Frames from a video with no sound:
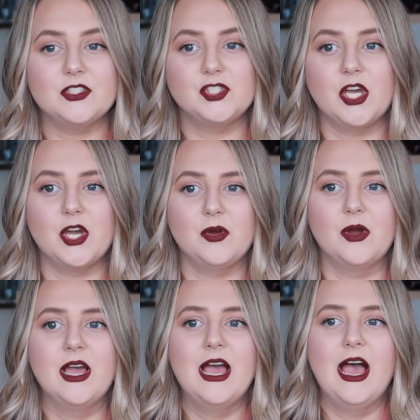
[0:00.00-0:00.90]

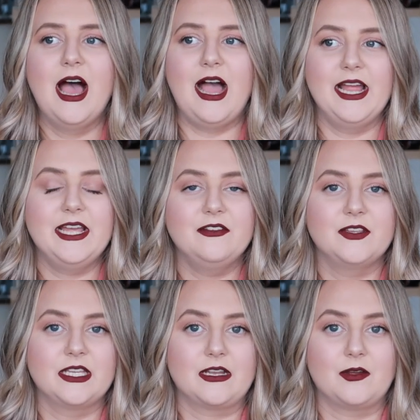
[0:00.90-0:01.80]
So I had a
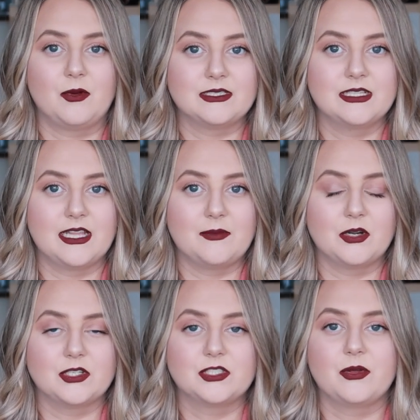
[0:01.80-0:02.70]
feeling I was in
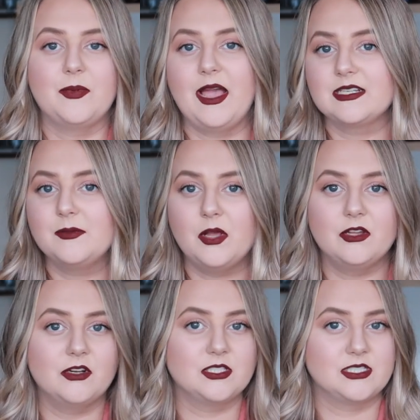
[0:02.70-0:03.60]
labor, so we packed up all
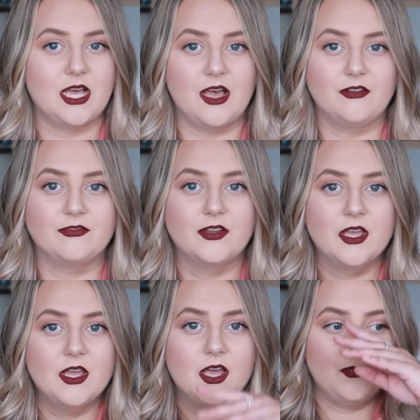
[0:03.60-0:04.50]
of our stuff.
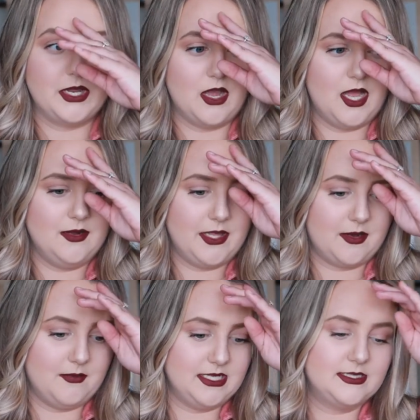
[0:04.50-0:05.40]
We got
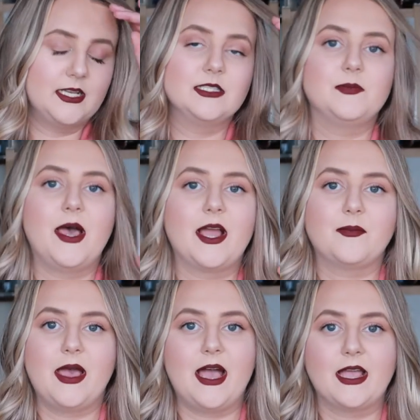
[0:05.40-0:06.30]
like my son's bag
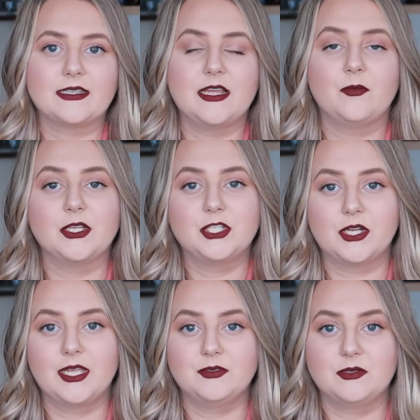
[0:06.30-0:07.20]
packed, and we
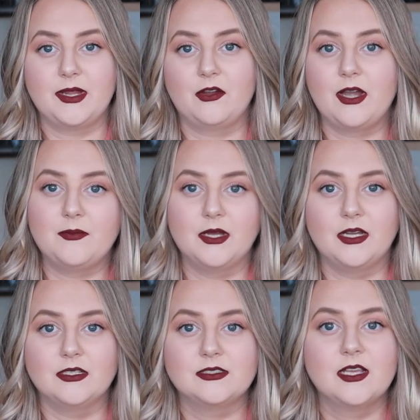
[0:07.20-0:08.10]
took him to my
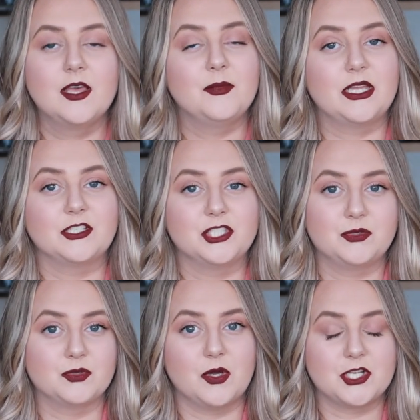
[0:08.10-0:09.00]
grandma's because she
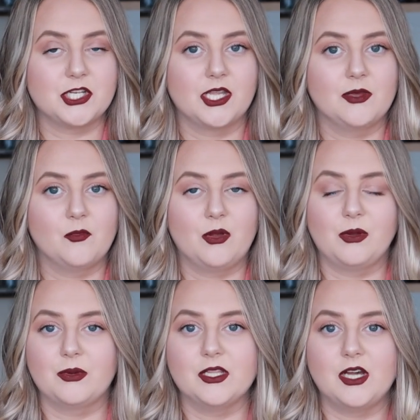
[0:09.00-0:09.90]
was watching him while
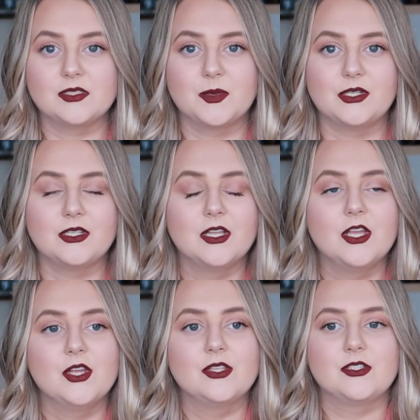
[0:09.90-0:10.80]
we were in the hospital.
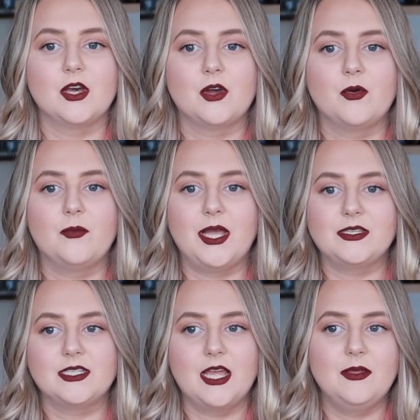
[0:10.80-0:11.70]
So by
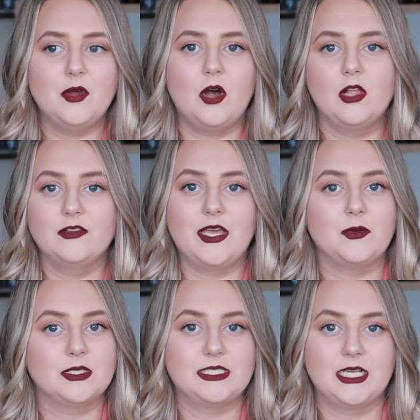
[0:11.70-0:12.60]
the time all of
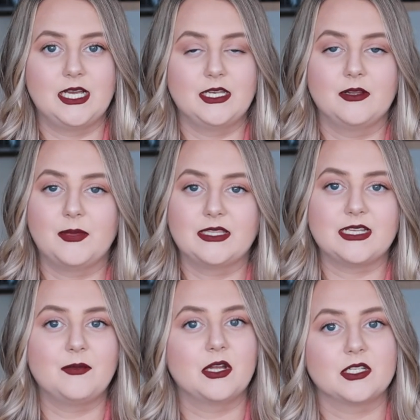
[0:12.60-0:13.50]
that was done, by the
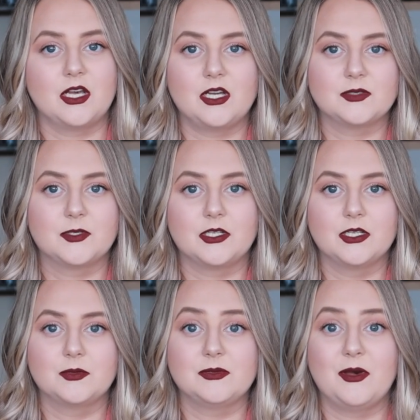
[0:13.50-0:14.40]
time we got to the hospital,
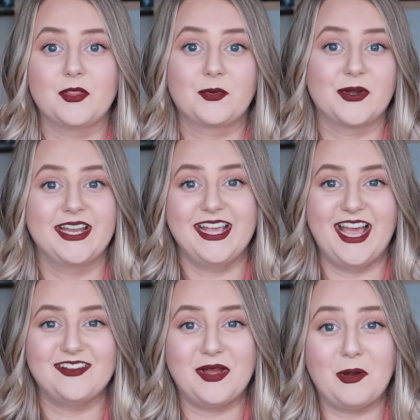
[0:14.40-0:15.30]
it was about three and a
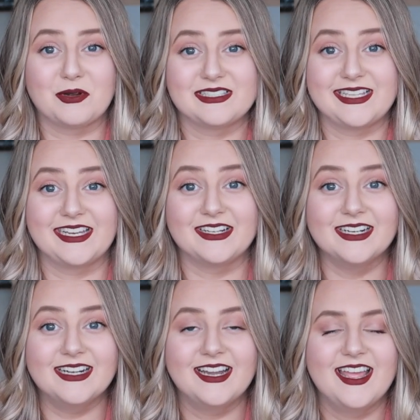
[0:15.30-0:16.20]
half hours
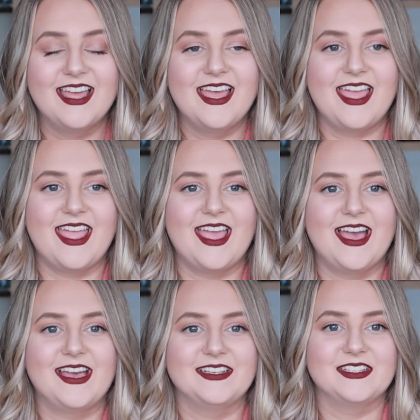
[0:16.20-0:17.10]
later.
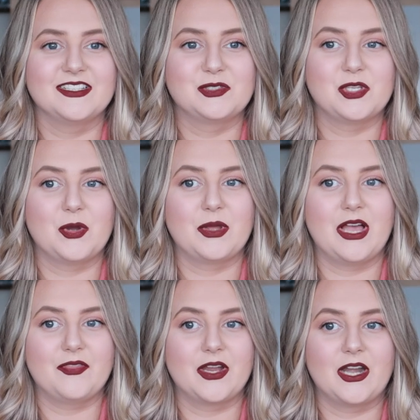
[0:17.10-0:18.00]
And so we
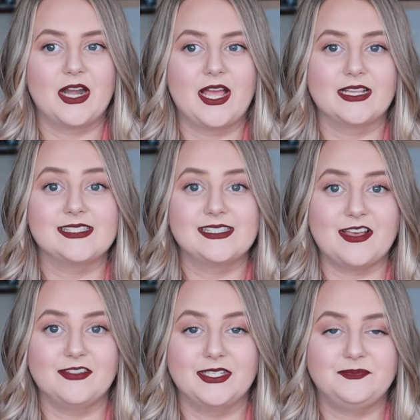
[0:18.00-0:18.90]
got there at
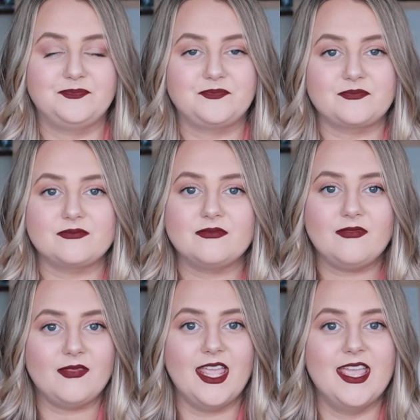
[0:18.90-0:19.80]
seven,
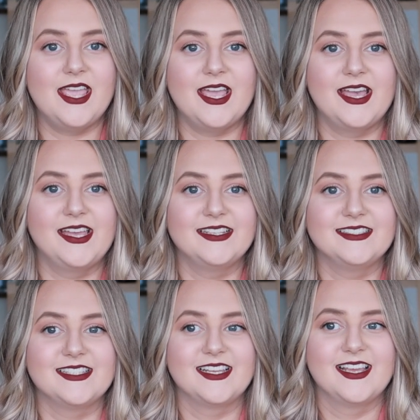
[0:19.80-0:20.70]
and